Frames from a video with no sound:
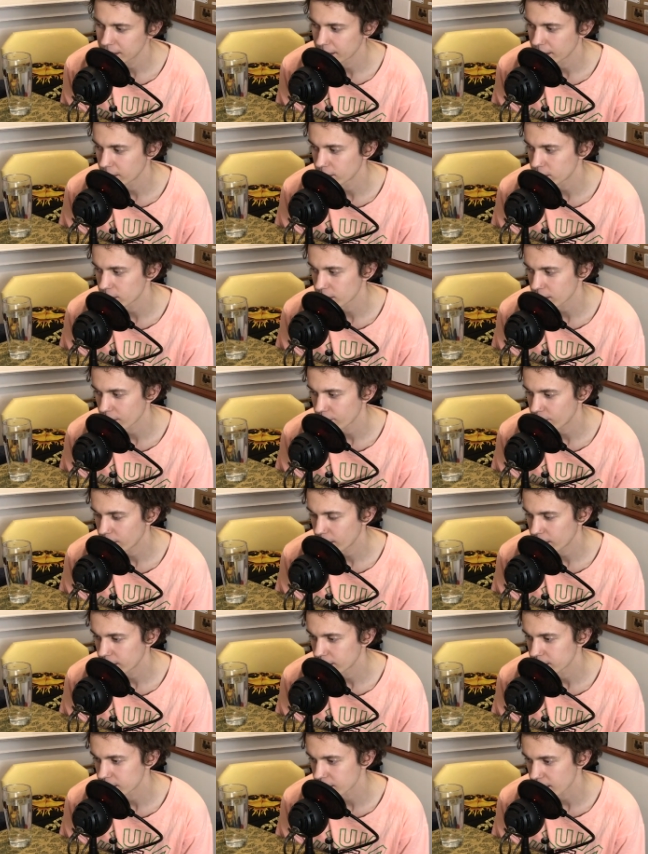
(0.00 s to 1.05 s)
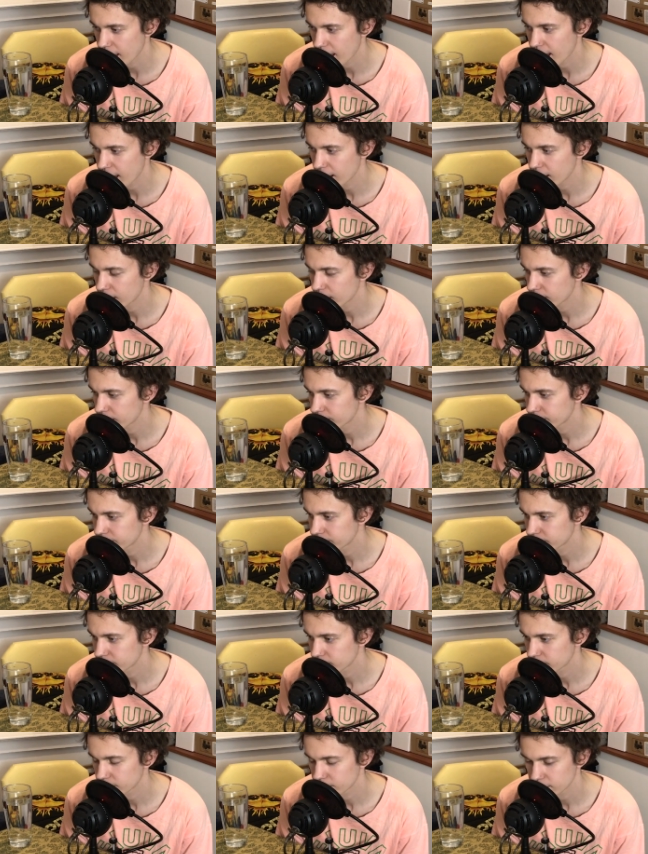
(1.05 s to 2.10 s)
like you're just like fucking sad.
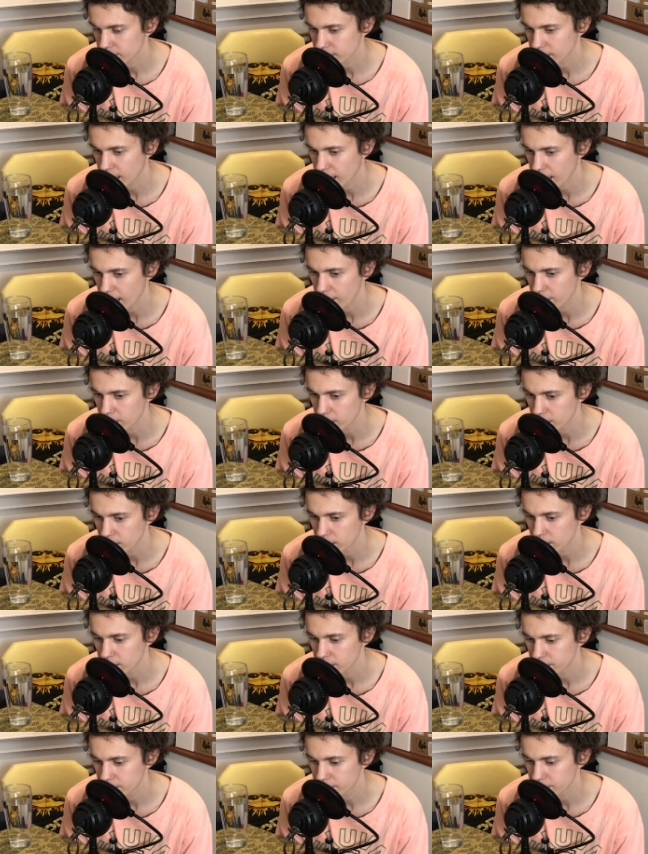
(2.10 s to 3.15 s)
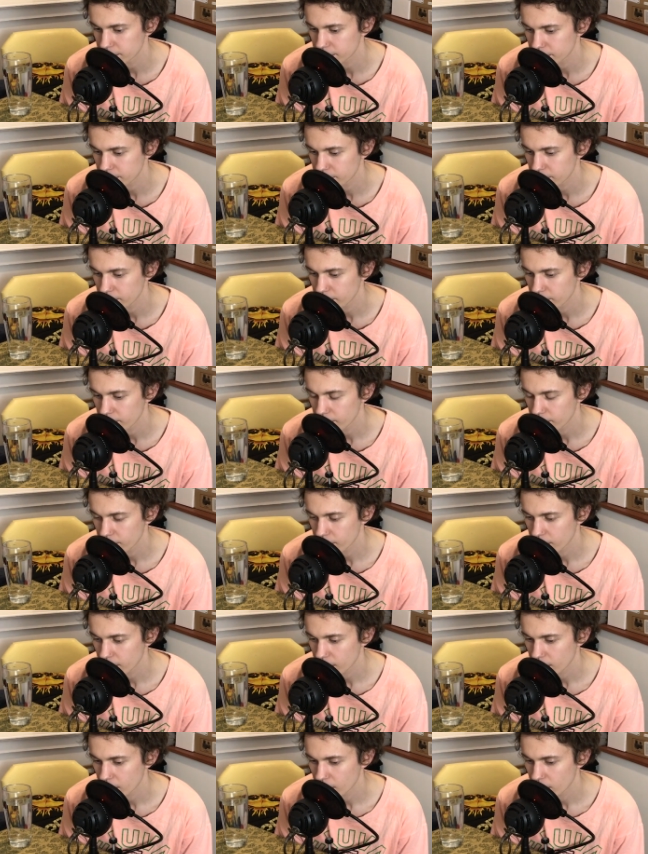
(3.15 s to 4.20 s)
That happened.
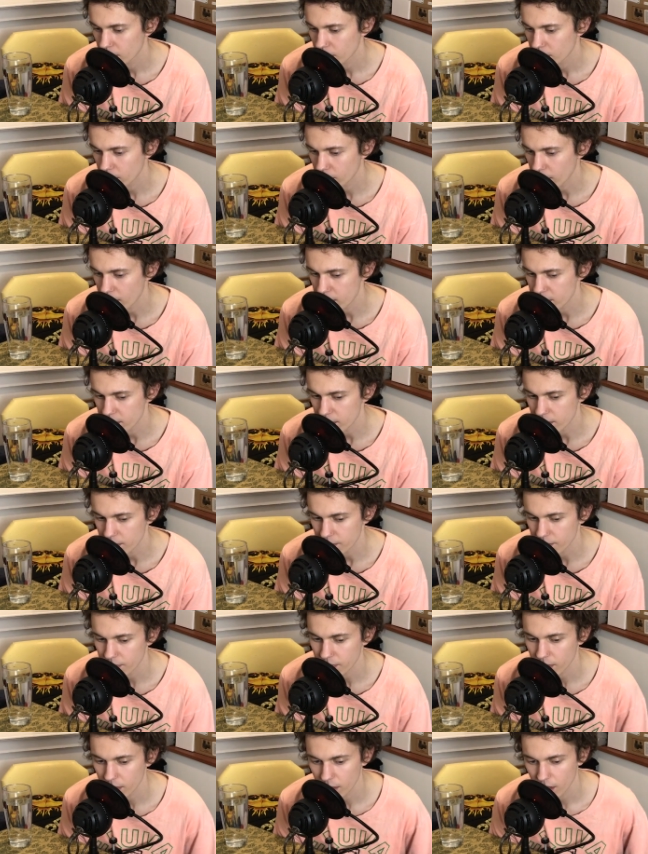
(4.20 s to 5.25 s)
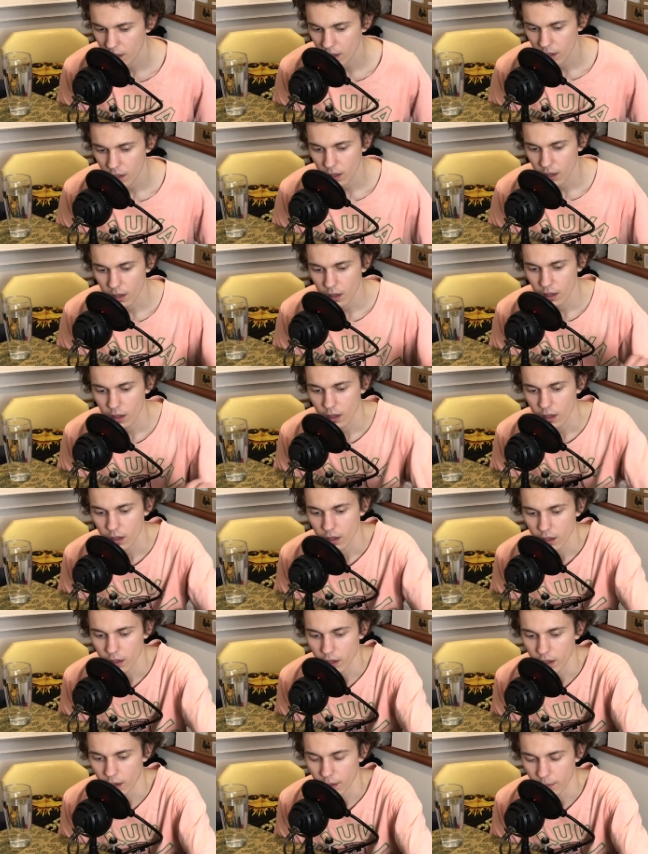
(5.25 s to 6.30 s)
It's crazy.
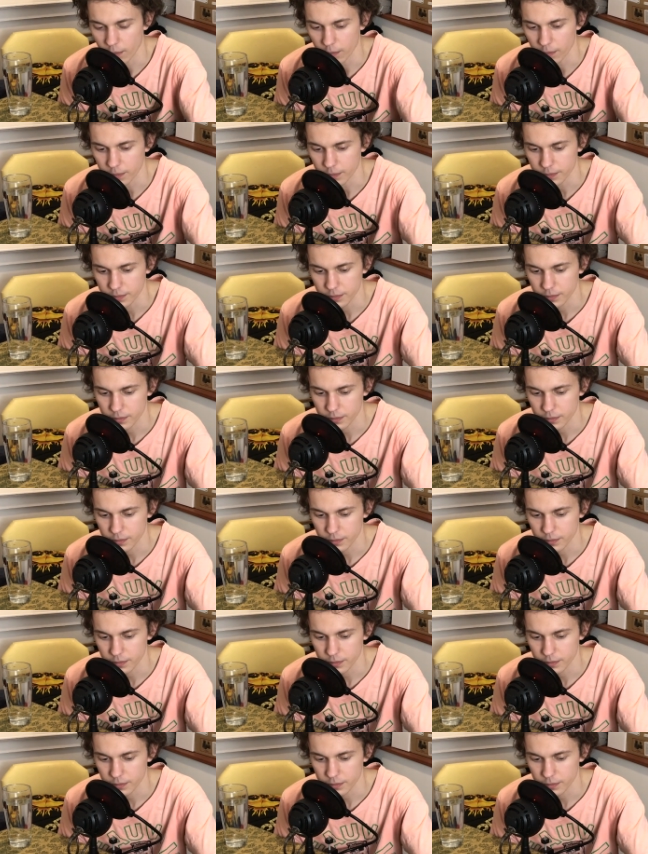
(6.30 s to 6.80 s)
Um